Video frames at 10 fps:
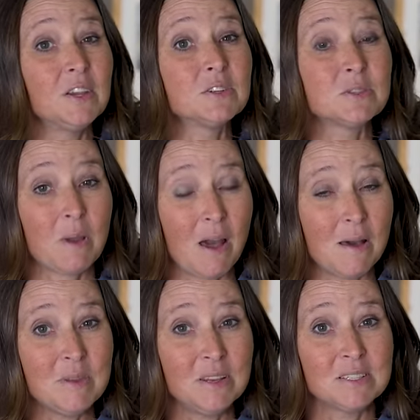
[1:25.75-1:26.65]
here are some
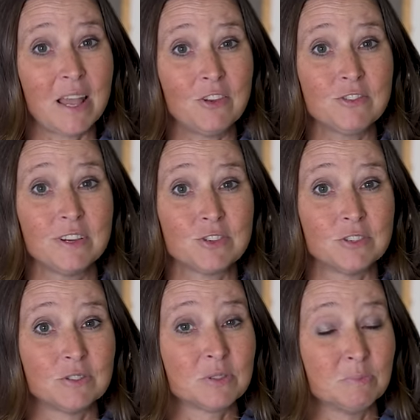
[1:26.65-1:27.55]
common
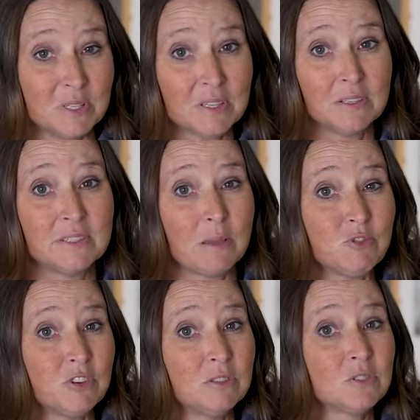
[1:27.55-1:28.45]
exaggerations,
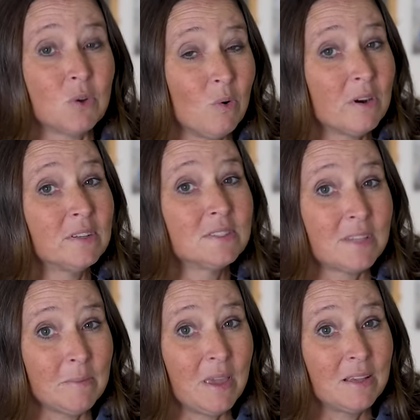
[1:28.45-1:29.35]
misconceptions, or in
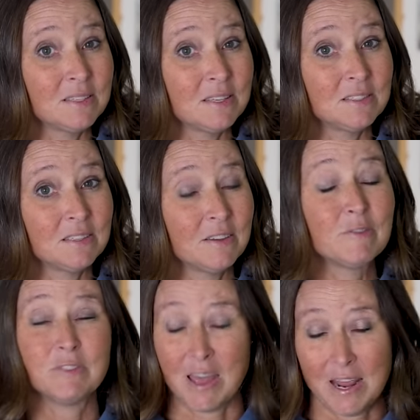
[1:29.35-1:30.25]
some cases,
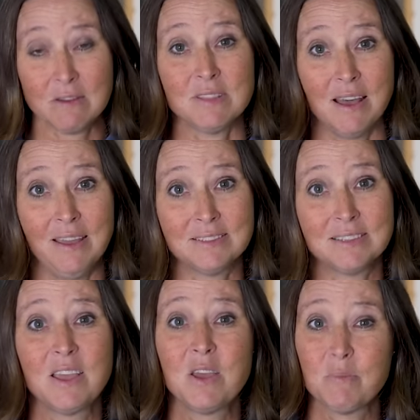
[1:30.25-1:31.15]
flat out
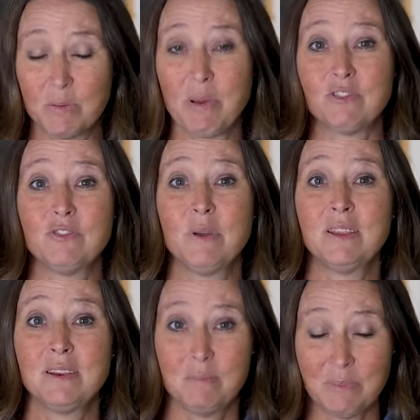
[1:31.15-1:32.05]
lies
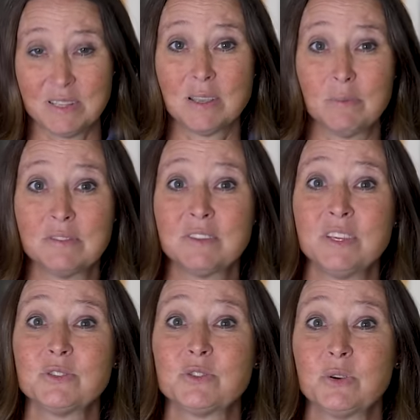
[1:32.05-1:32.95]
perpetuated by some of these